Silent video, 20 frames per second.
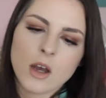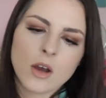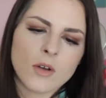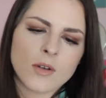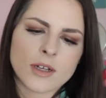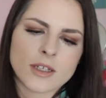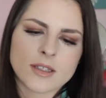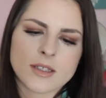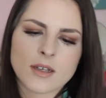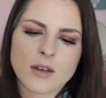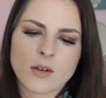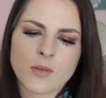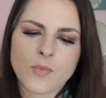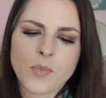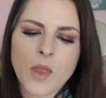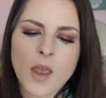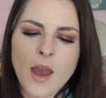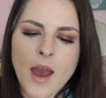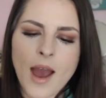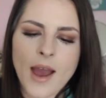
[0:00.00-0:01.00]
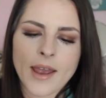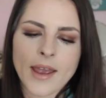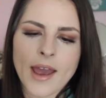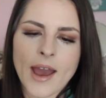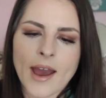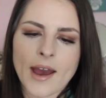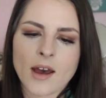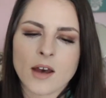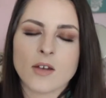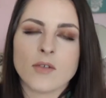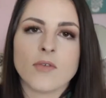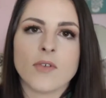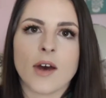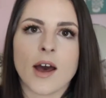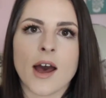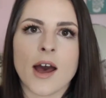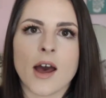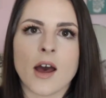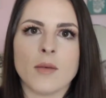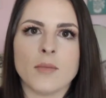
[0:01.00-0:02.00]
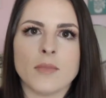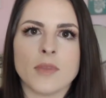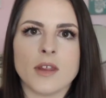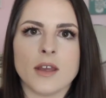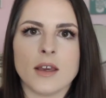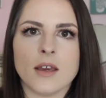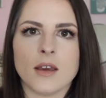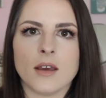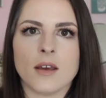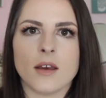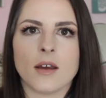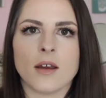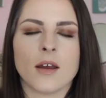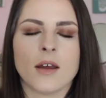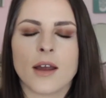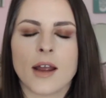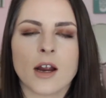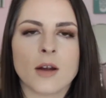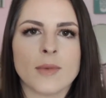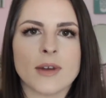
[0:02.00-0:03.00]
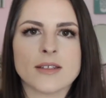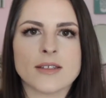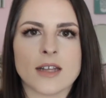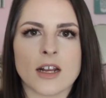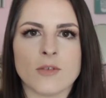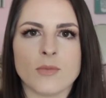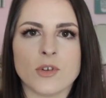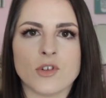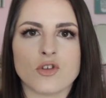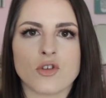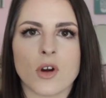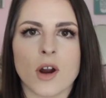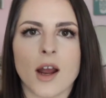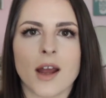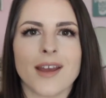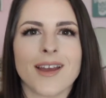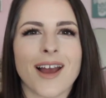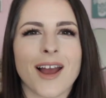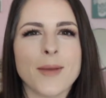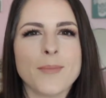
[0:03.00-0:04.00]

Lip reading: All right, so I have the hair mask that I've been trying.